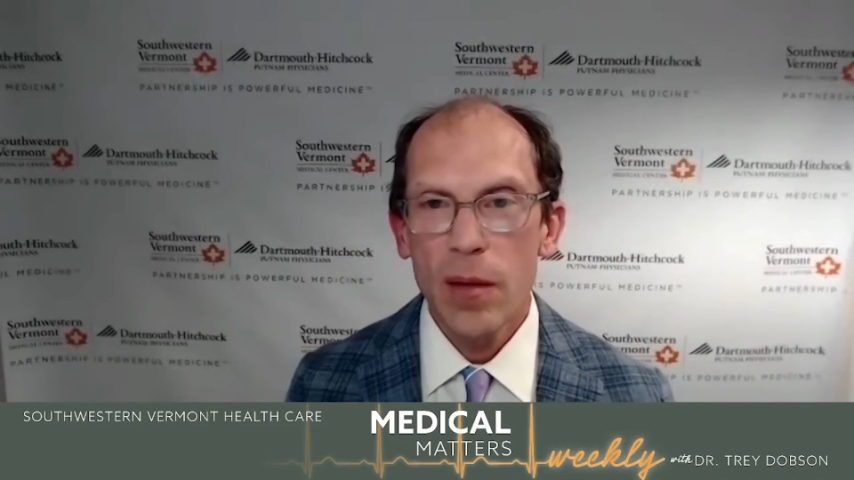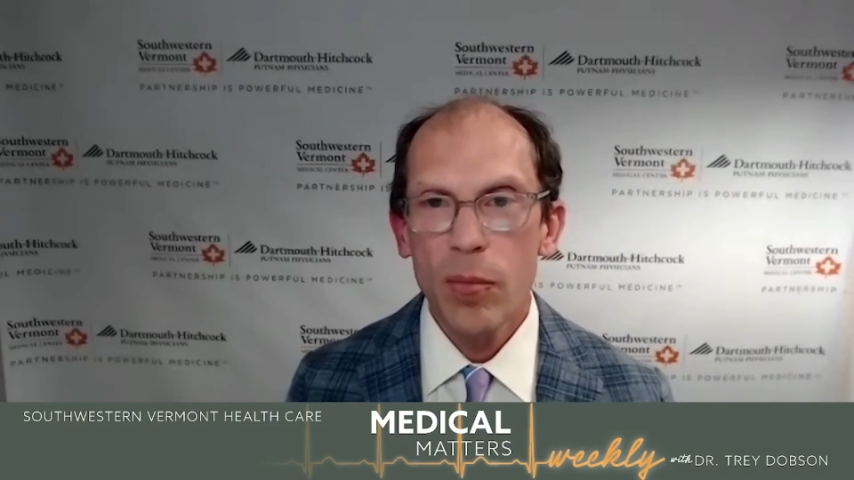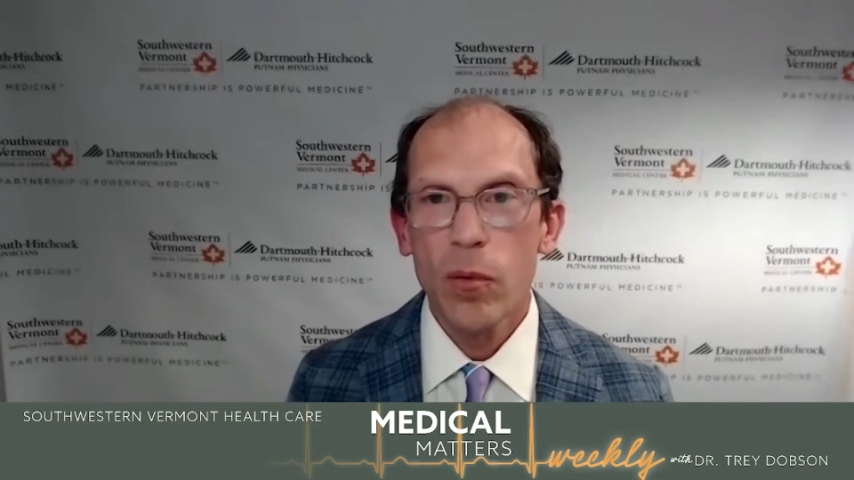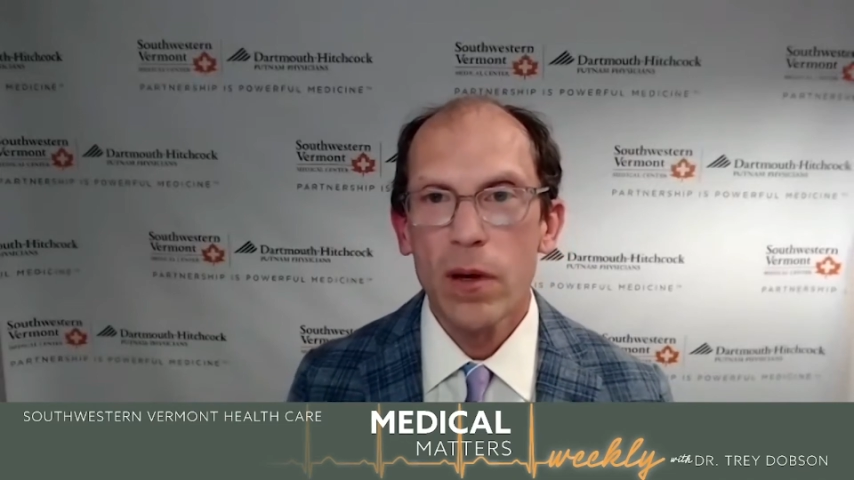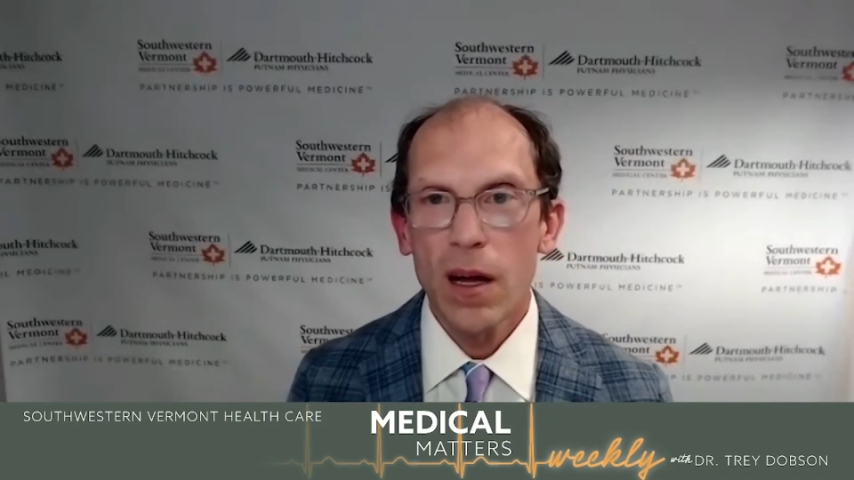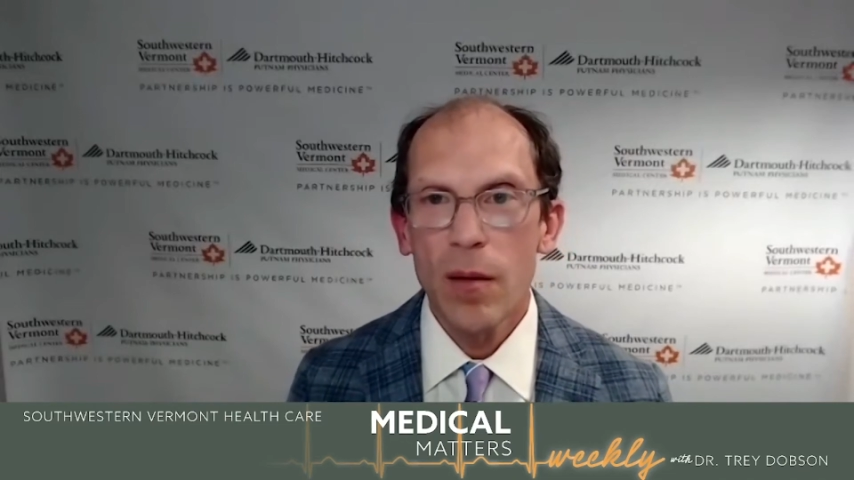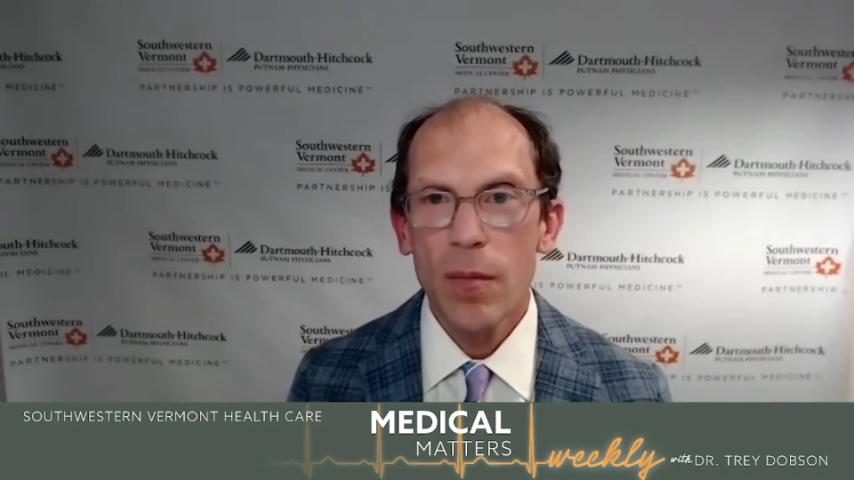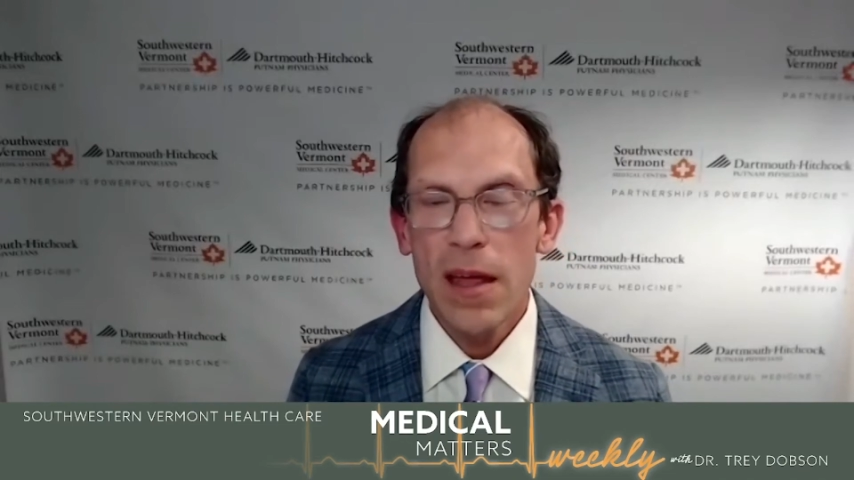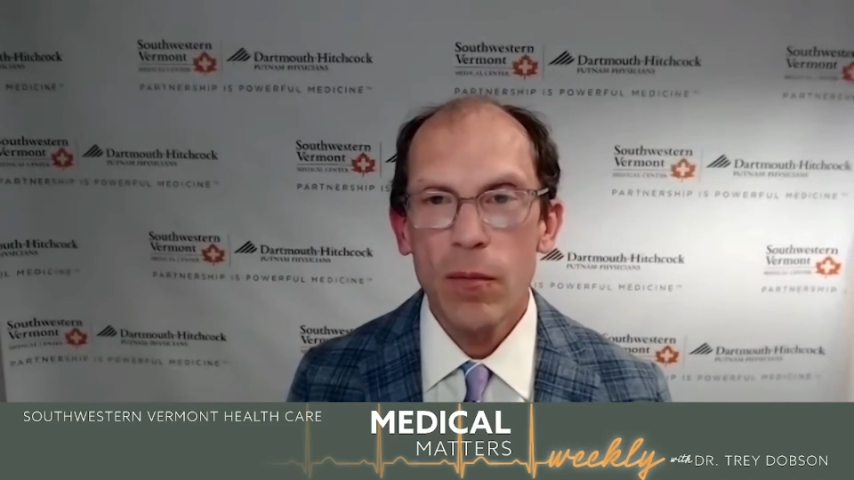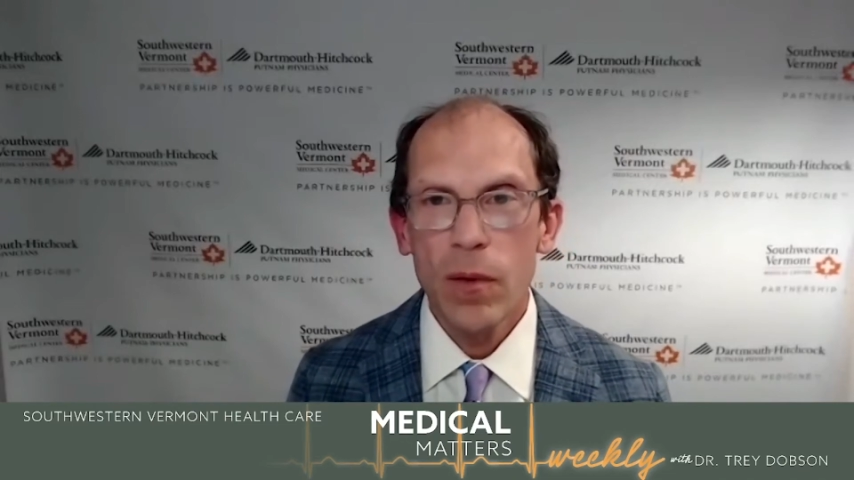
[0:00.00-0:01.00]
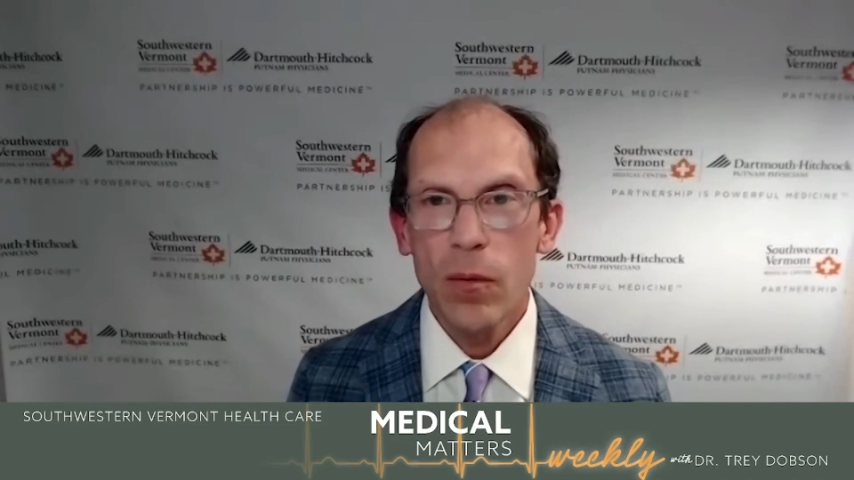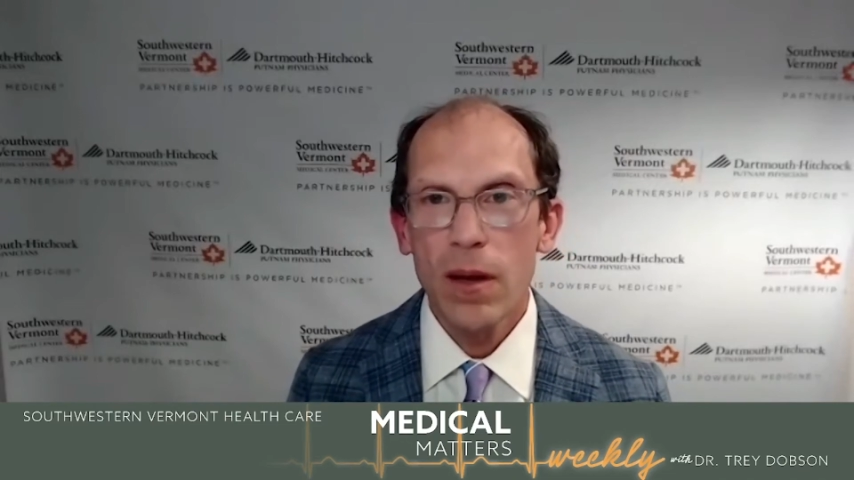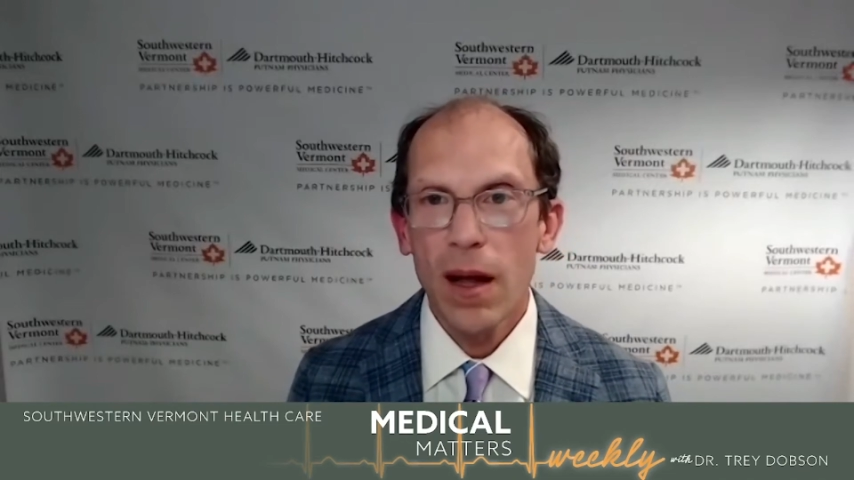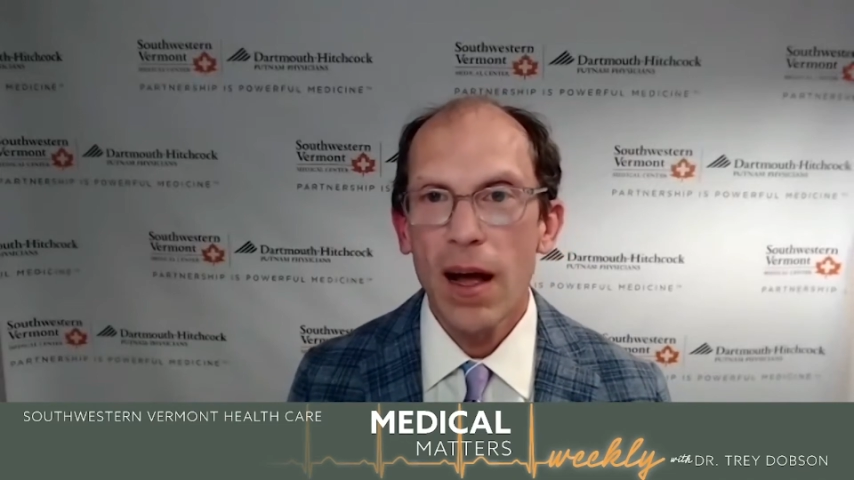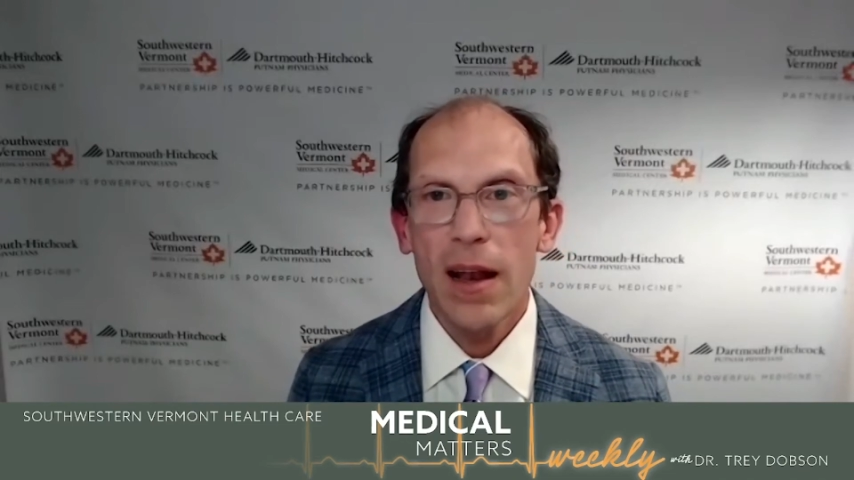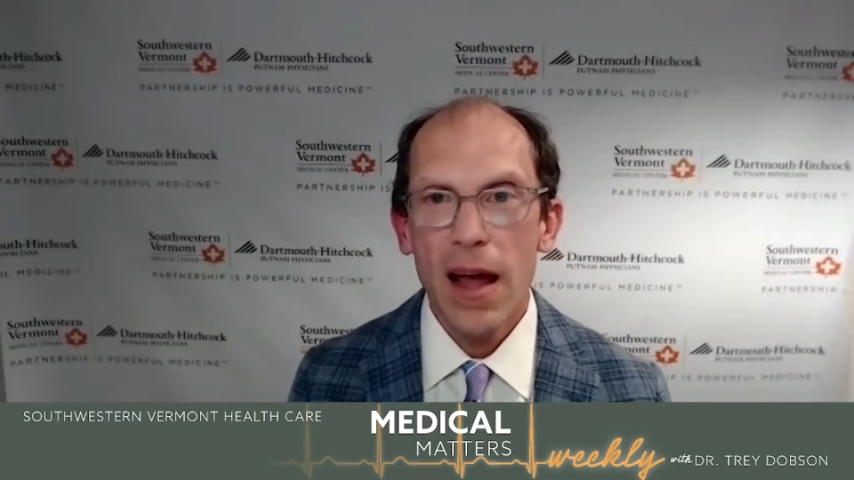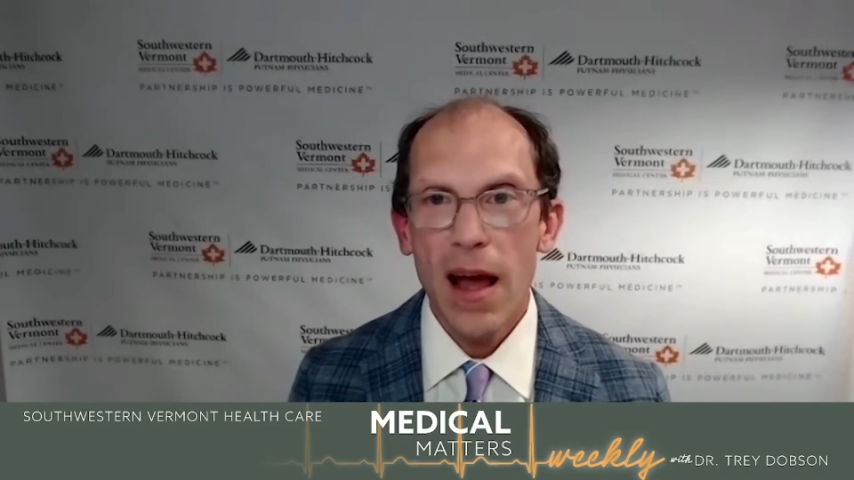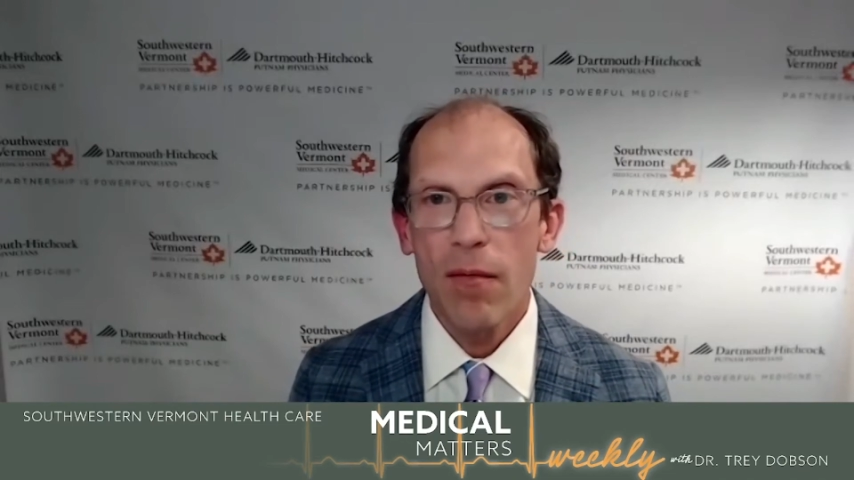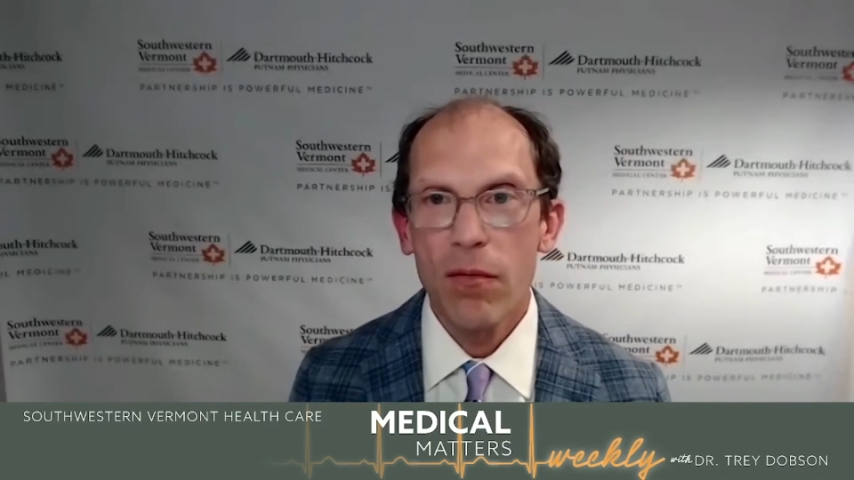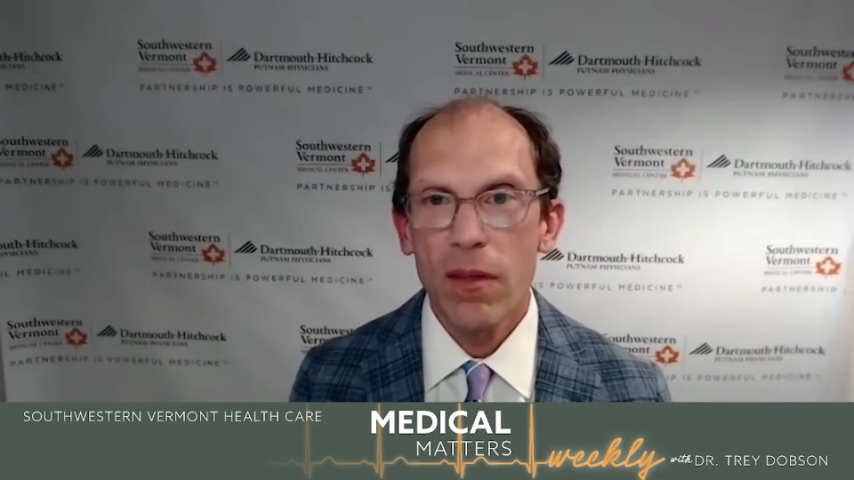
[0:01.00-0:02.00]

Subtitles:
people would come in and we would not have